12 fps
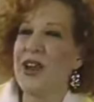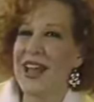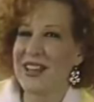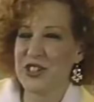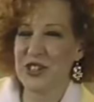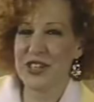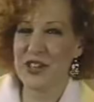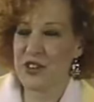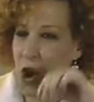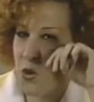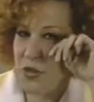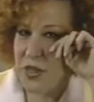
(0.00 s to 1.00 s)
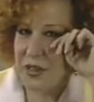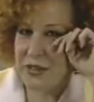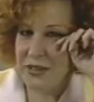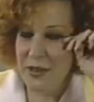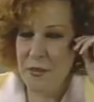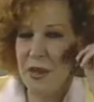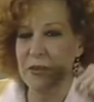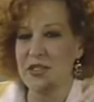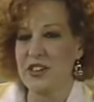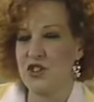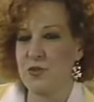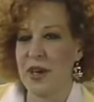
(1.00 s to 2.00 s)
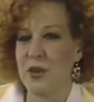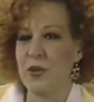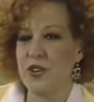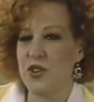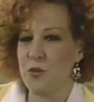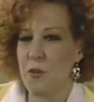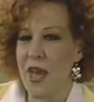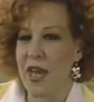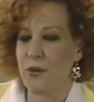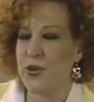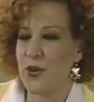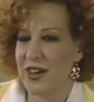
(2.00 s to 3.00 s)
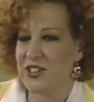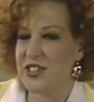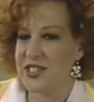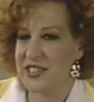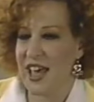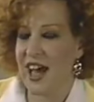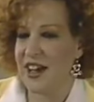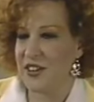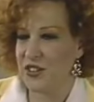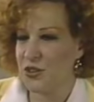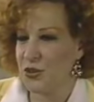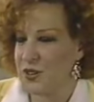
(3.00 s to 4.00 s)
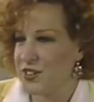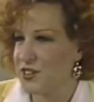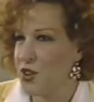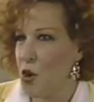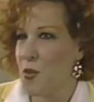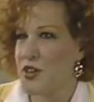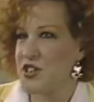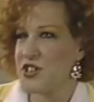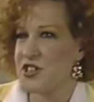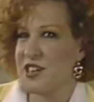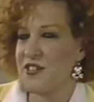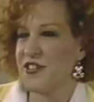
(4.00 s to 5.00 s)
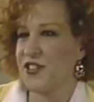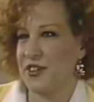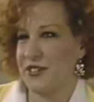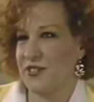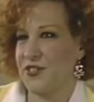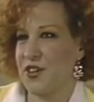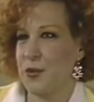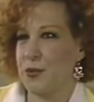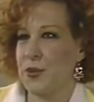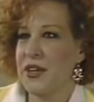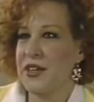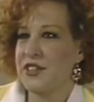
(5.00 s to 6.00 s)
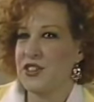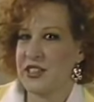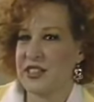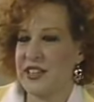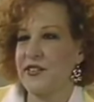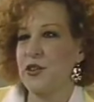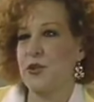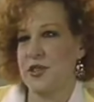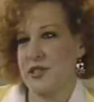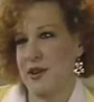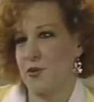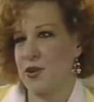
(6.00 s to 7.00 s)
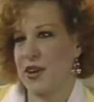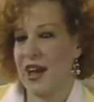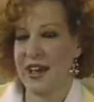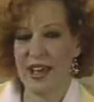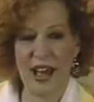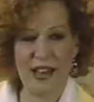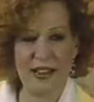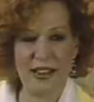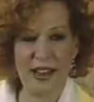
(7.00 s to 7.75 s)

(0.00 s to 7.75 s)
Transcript: actually, you know, the commitment that you make when you're when you actually say "I do" is so much different from just living with someone. I I,